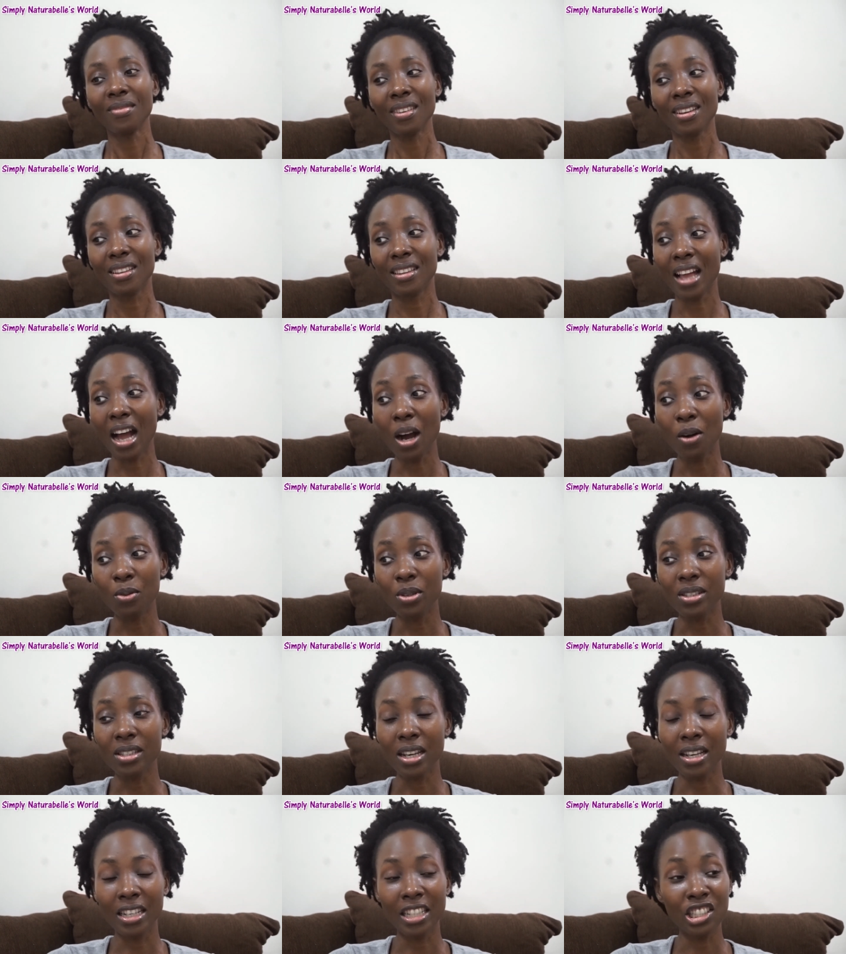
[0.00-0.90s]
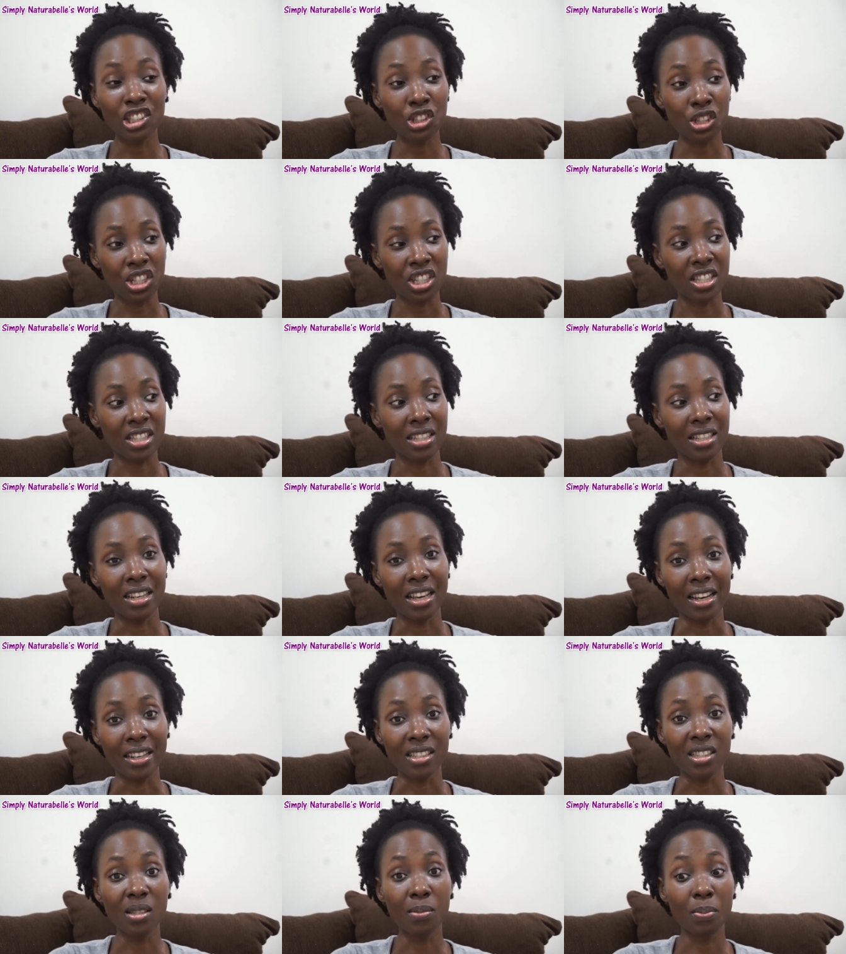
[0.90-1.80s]
that was an interesting
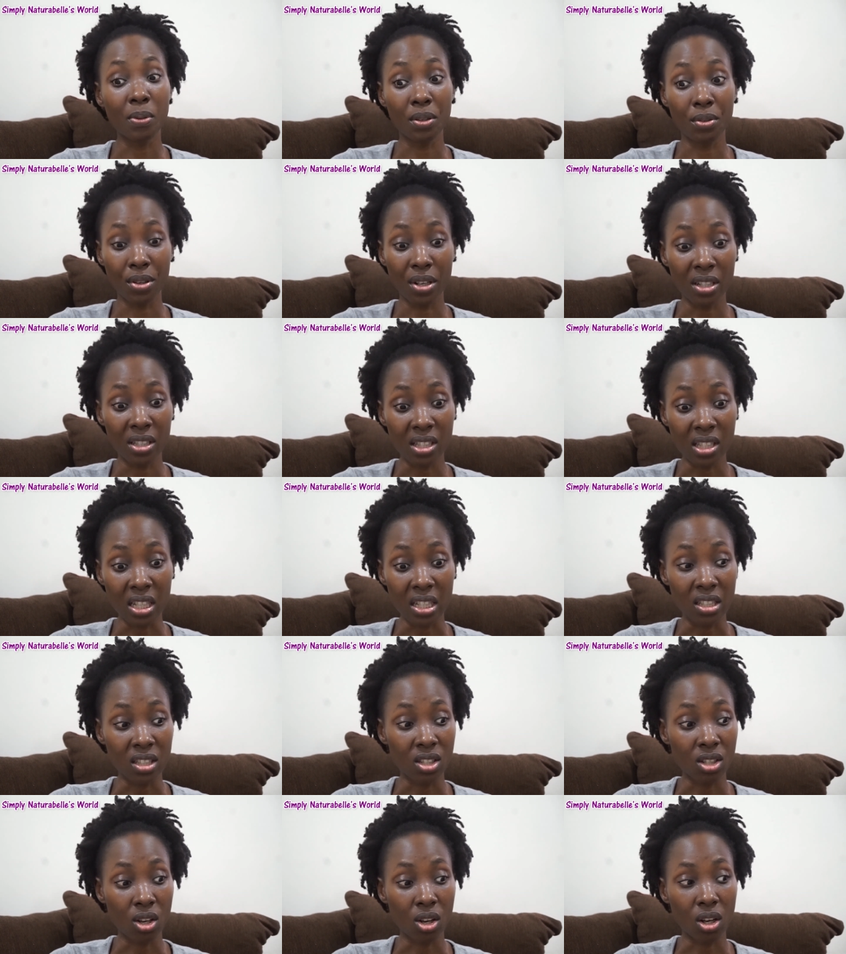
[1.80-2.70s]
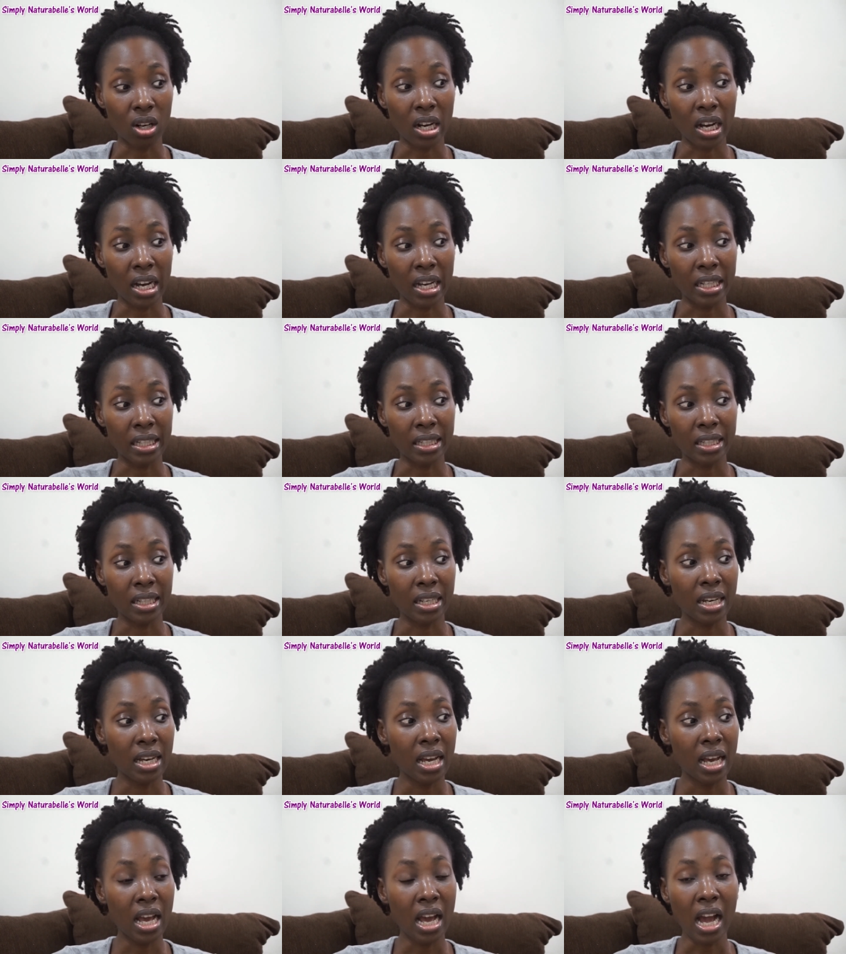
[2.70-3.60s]
experience in song, and
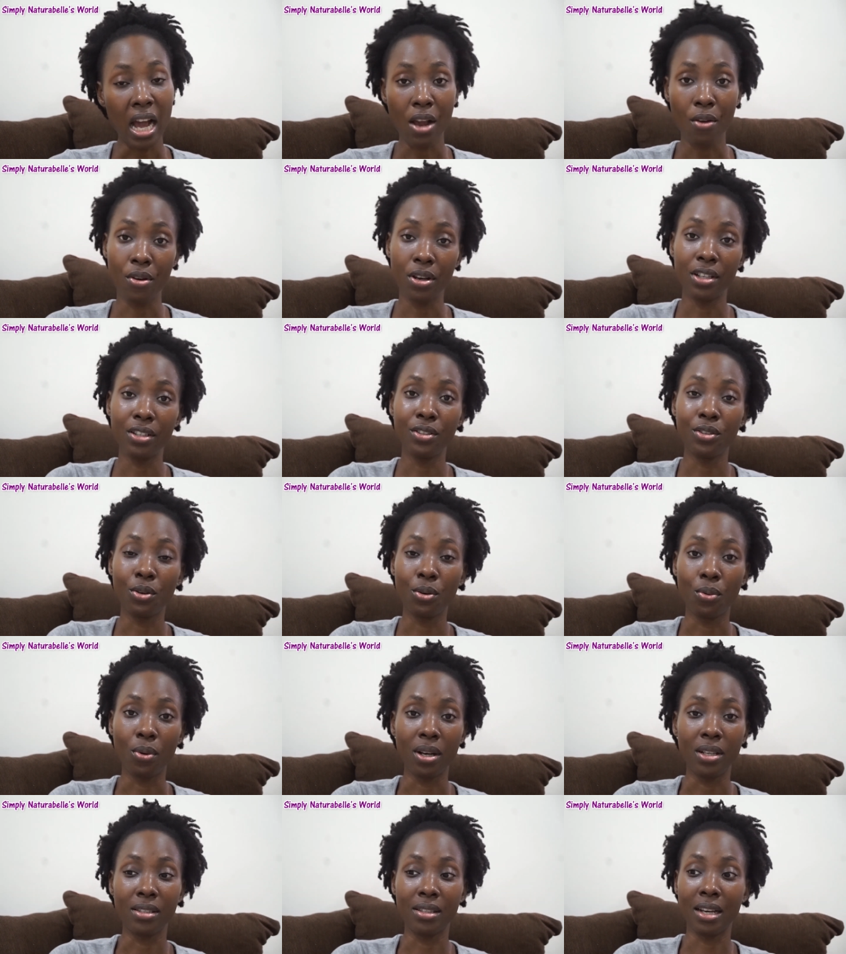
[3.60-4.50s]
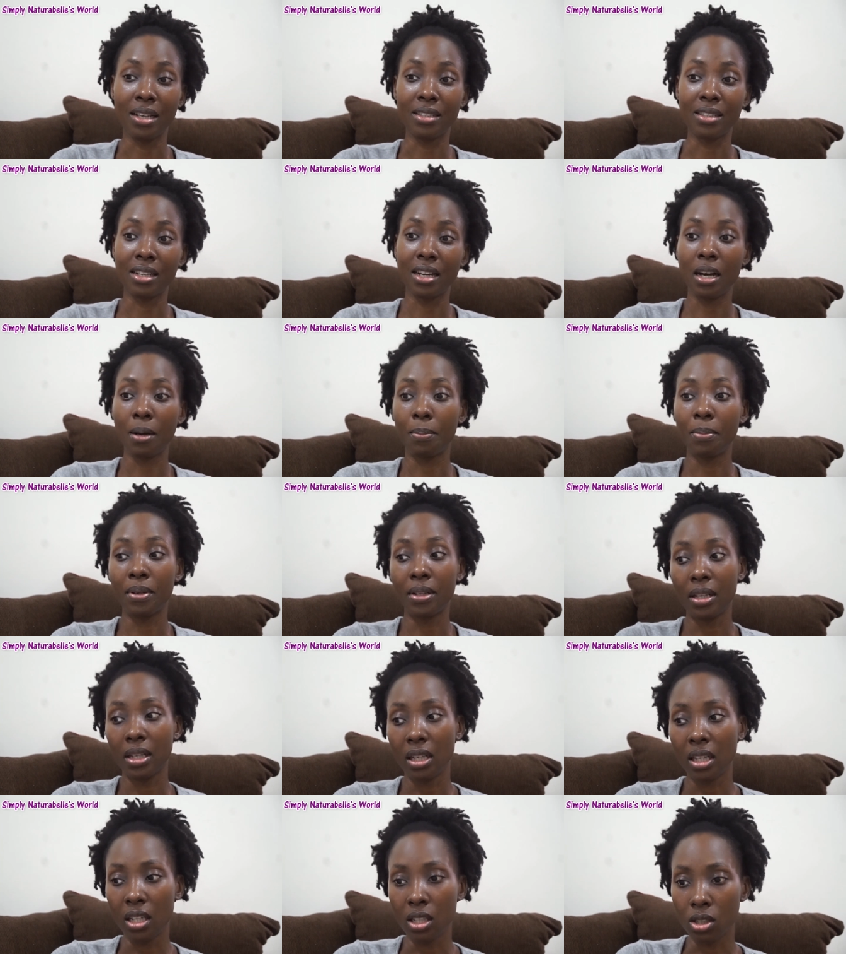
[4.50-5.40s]
I really don't want that to happen
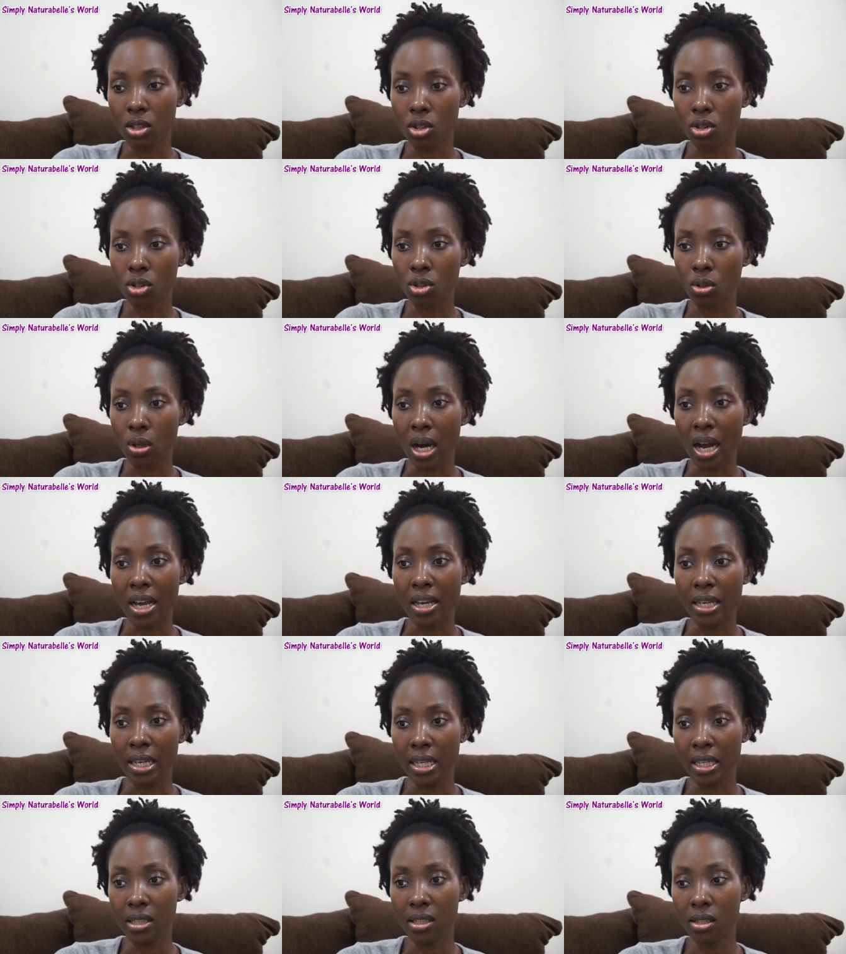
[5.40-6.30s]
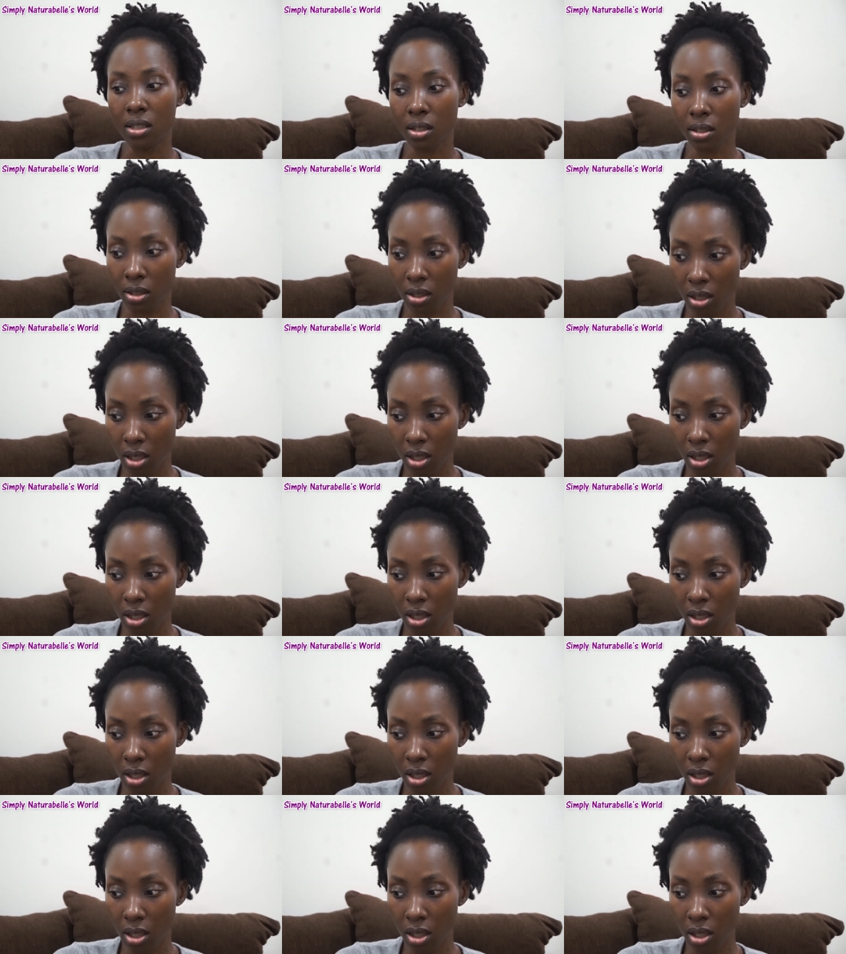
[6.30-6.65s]
again so I need to